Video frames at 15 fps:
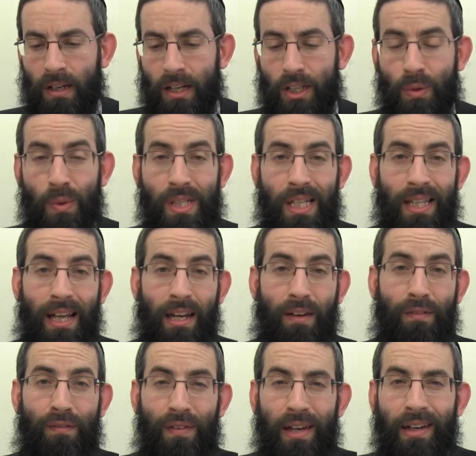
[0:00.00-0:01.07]
So we see that a
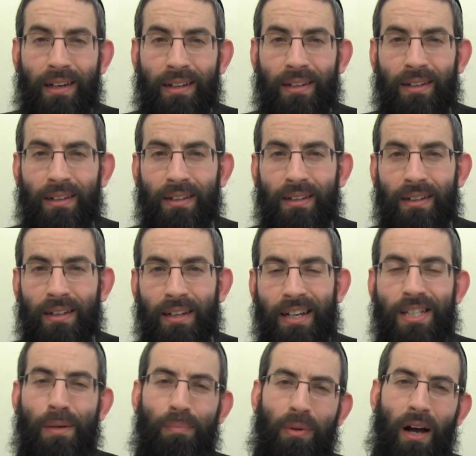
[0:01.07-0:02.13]
fig
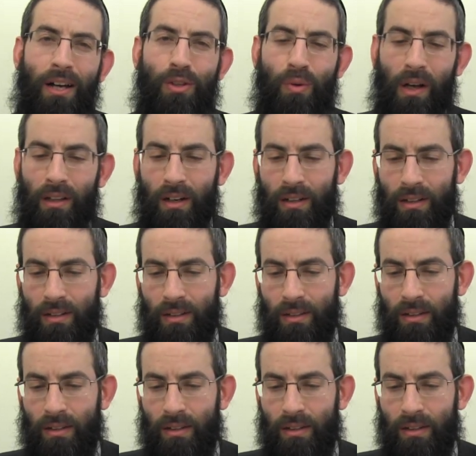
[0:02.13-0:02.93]
is applied to halacha.